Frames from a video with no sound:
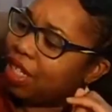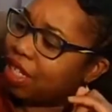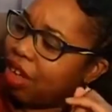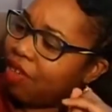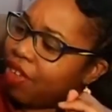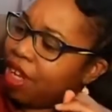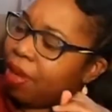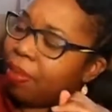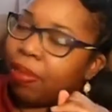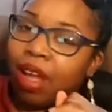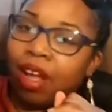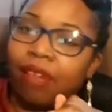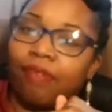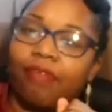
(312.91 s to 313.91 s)
Sauvignon
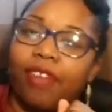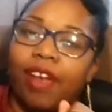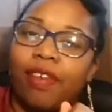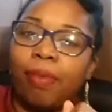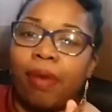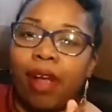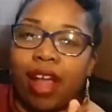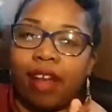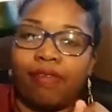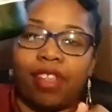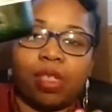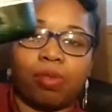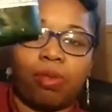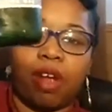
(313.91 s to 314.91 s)
Blanc. Very proud of
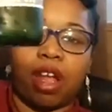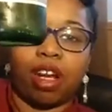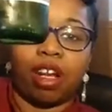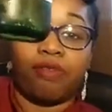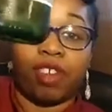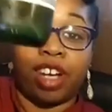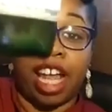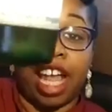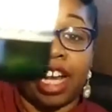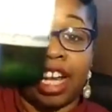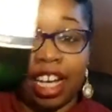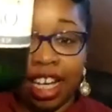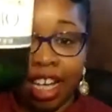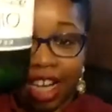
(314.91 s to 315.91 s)
this product for
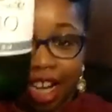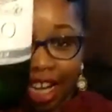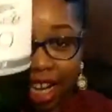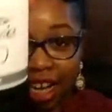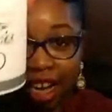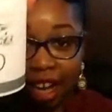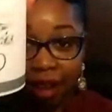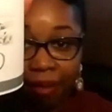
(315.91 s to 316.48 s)
$9.99.